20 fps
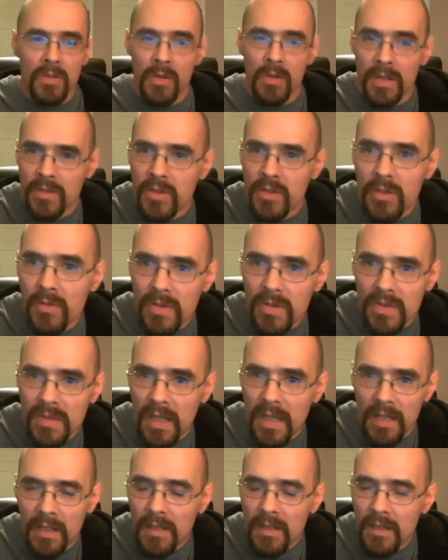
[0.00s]
So as you
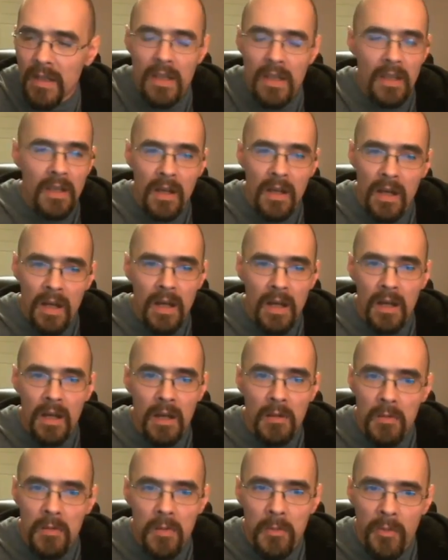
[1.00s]
stated,
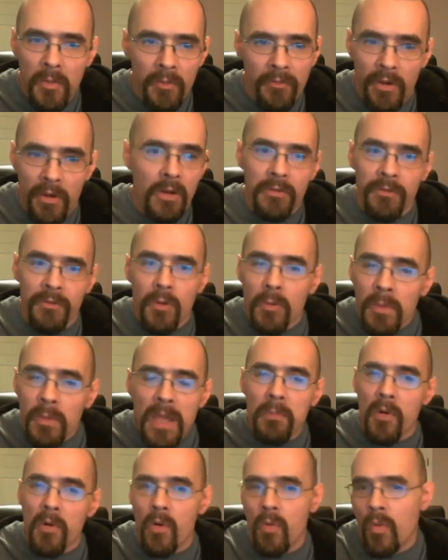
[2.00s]
very few
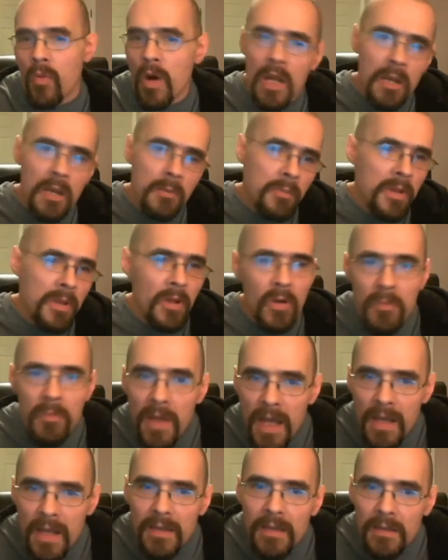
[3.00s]
people want to peel
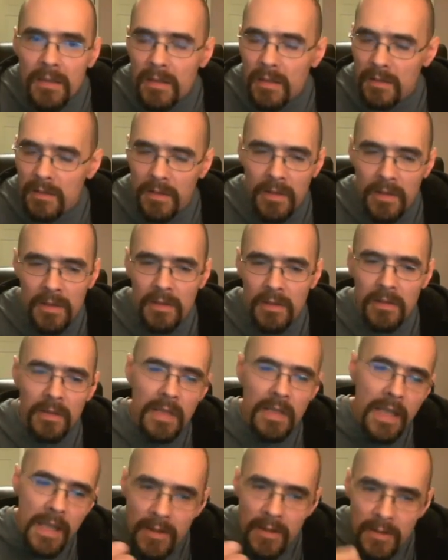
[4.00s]
back the
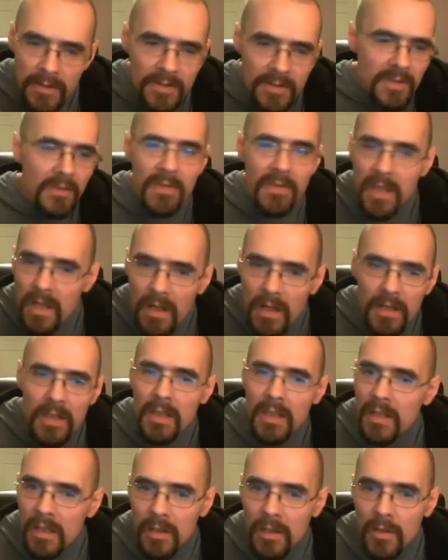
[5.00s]
layers of the onion
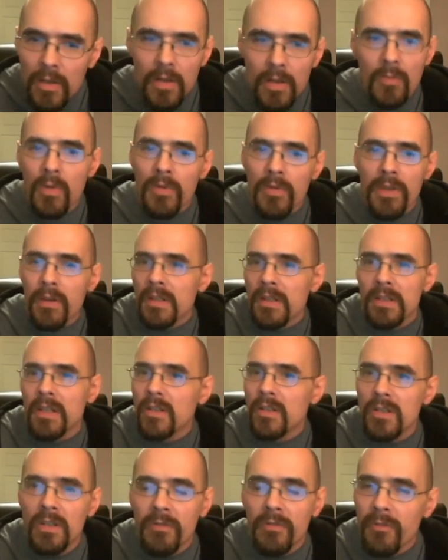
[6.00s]
and look, well, they're
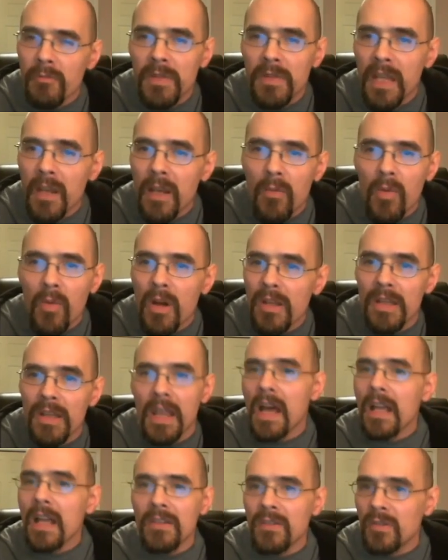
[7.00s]
conditioned from day one
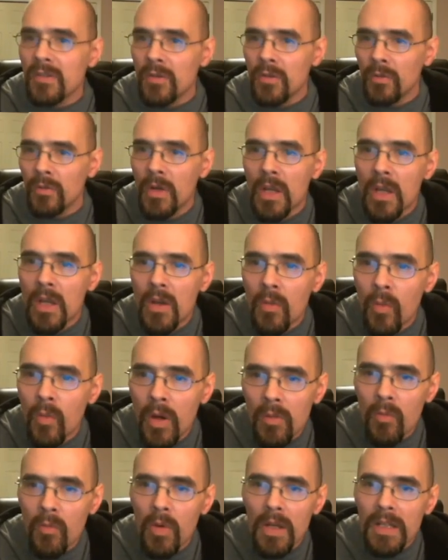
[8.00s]
not to.
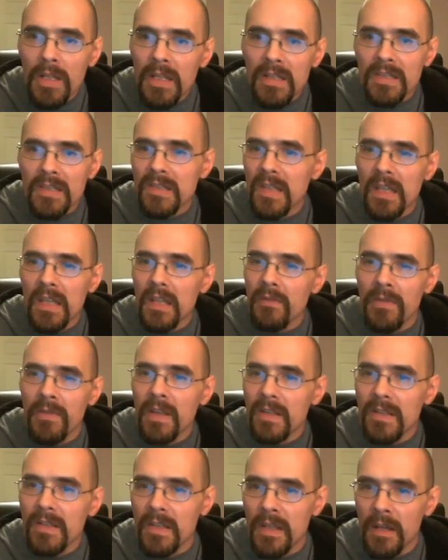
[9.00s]
What incentive
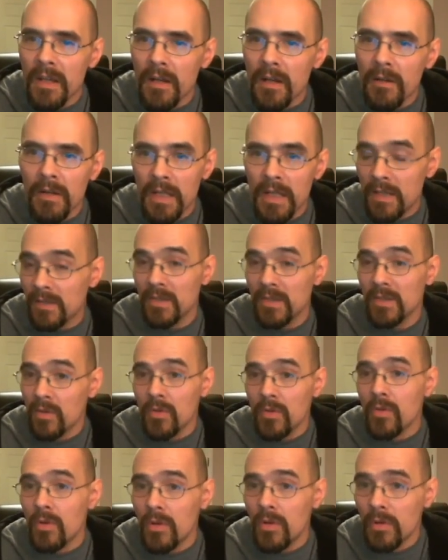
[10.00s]
is there in
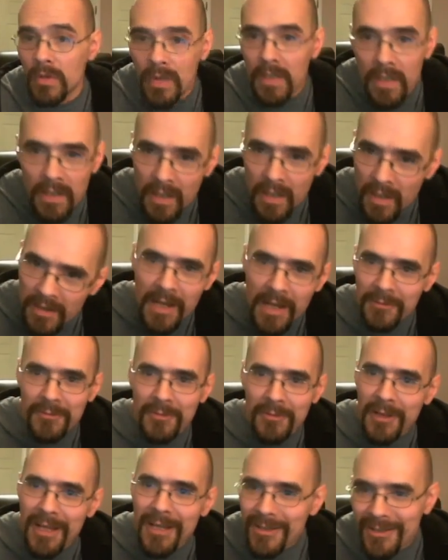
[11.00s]
school, in an
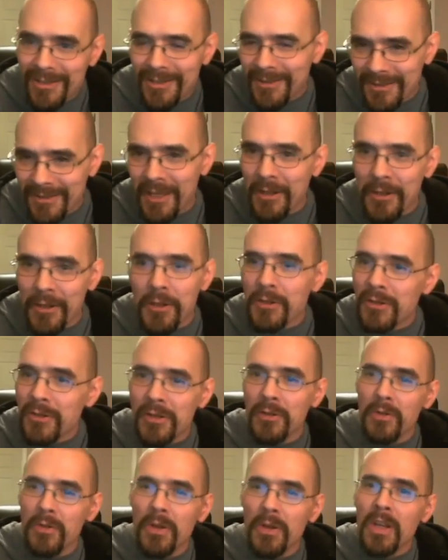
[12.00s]
indoctrination center,
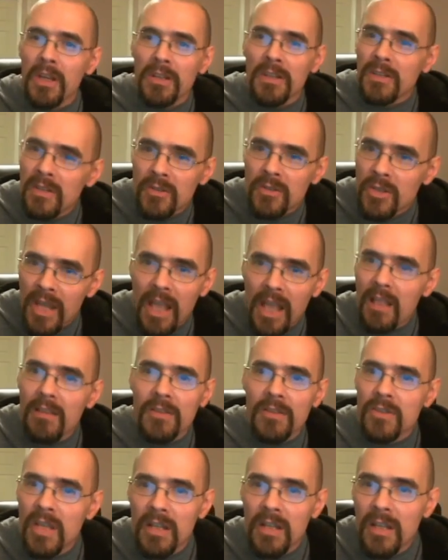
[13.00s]
to
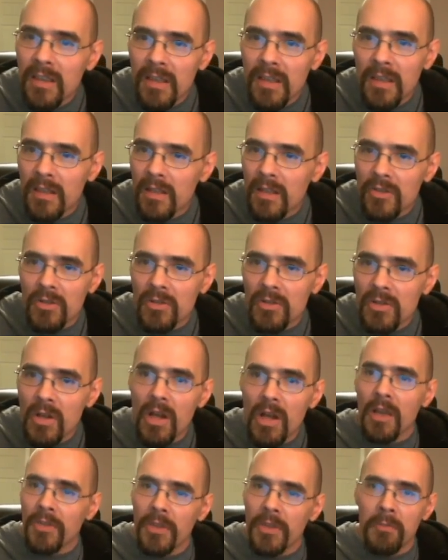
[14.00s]
challenge anything that you're
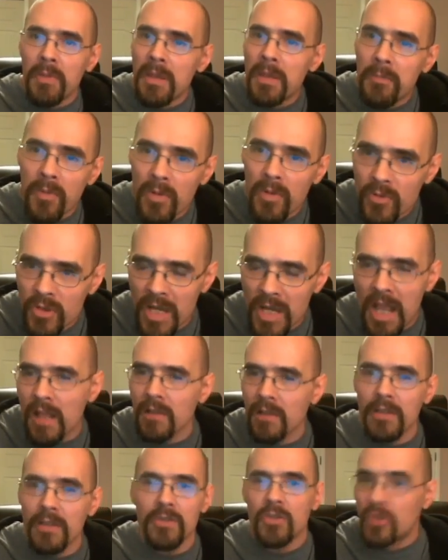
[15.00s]
taught? The people who
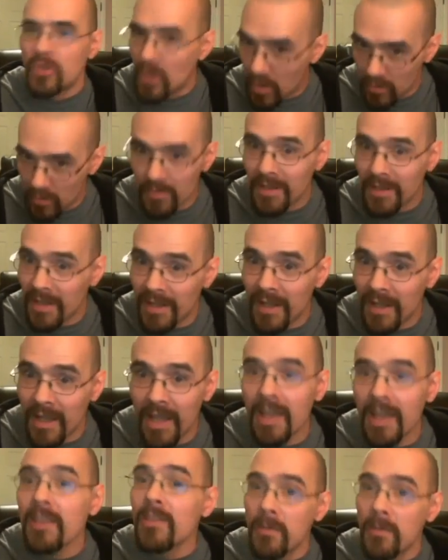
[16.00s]
challenge don't get
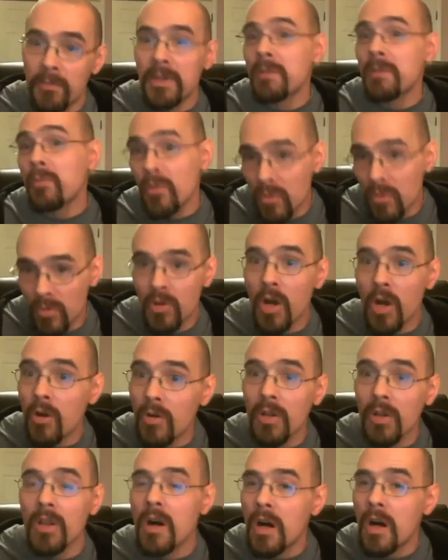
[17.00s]
ahead. The people who
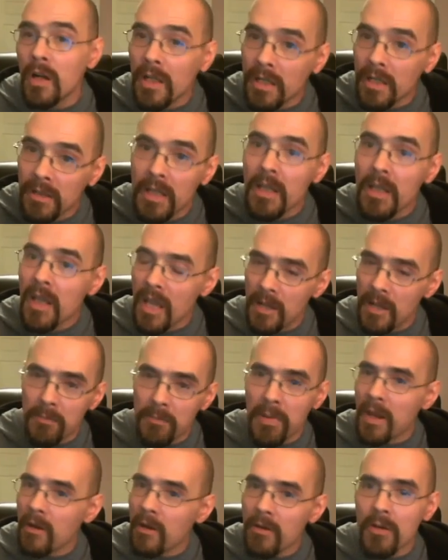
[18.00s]
go along and
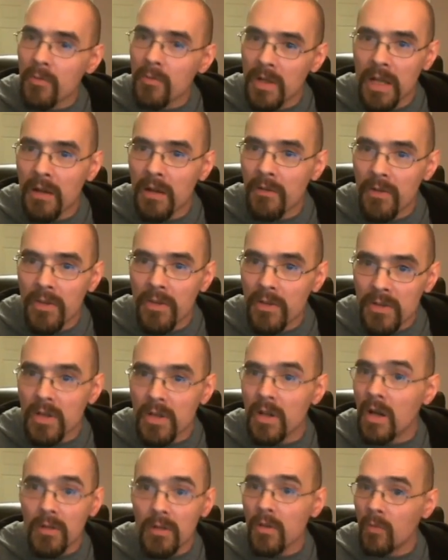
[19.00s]
parrot whatever they're
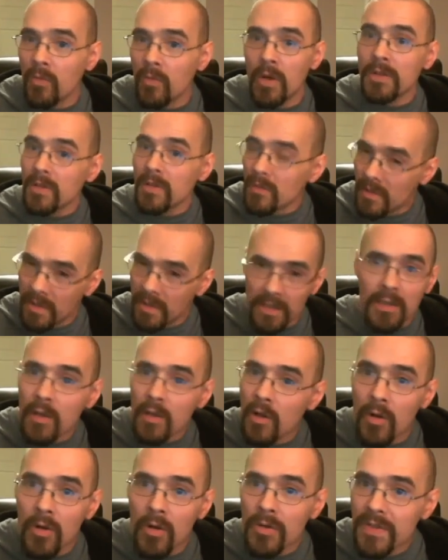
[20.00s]
taught are the ones who get the
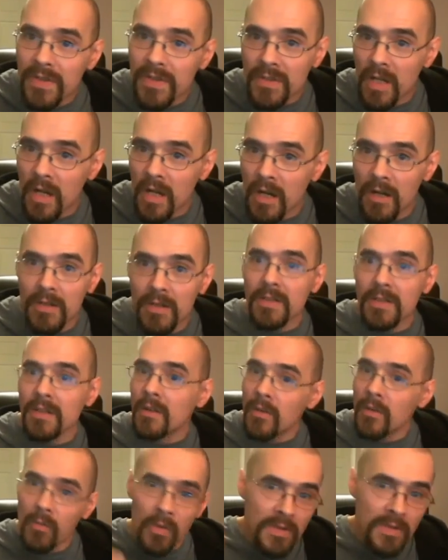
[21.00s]
gold stars, and
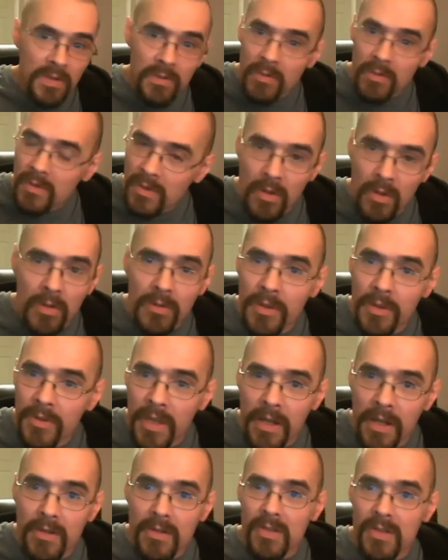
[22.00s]
then the ones who are told that
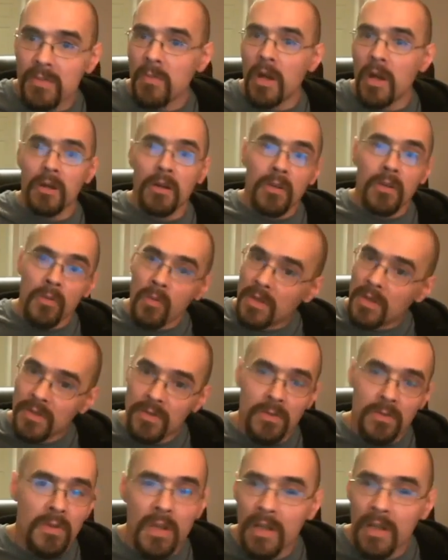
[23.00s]
they are smart and the ones
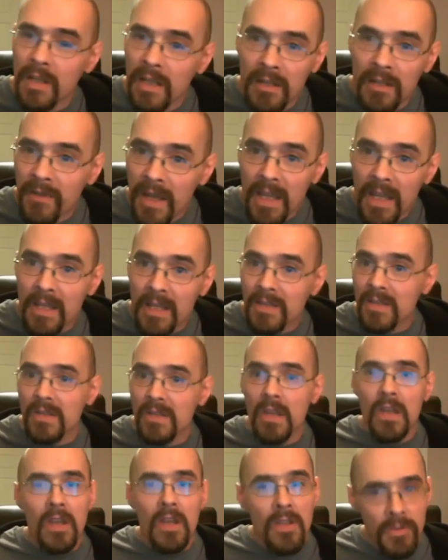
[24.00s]
who are going to advance
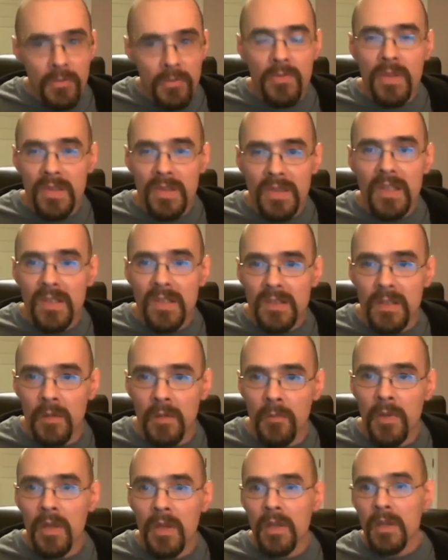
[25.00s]
through the
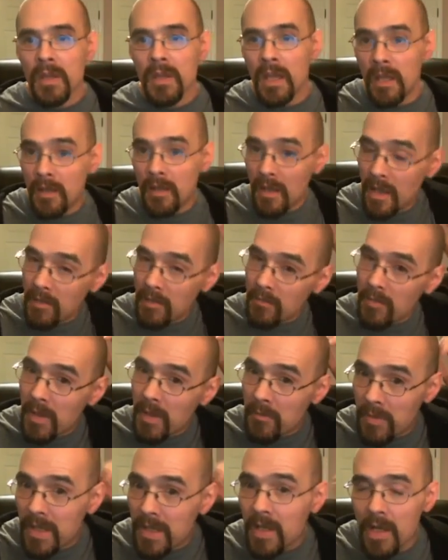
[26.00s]
system
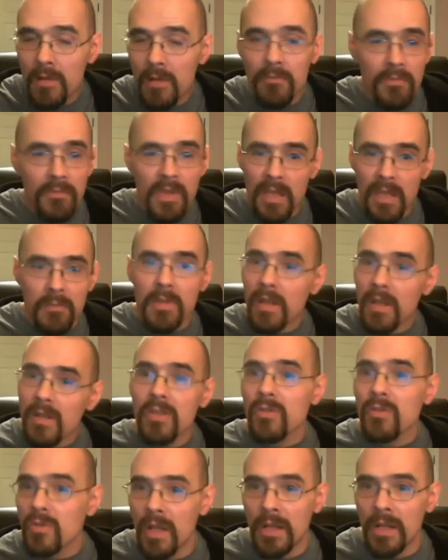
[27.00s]
and become the
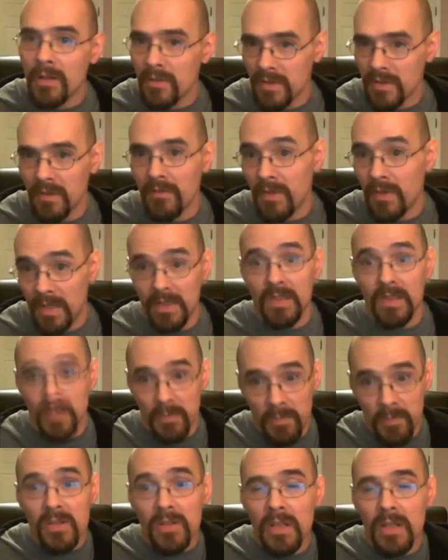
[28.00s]
administrators of this,
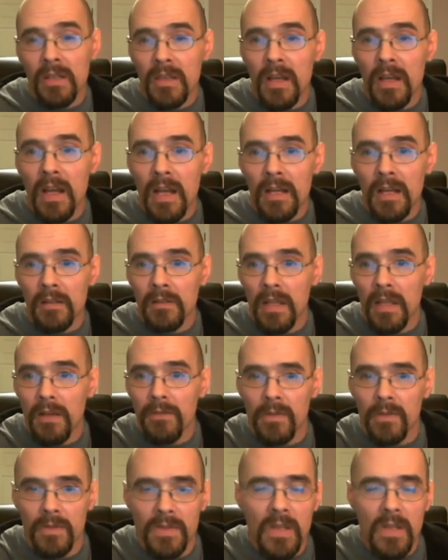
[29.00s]
especially at the higher
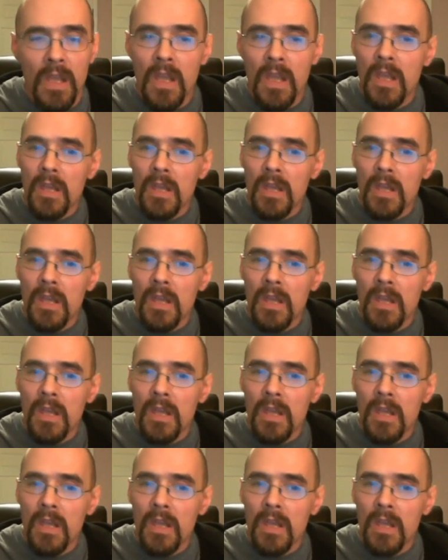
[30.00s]
levels.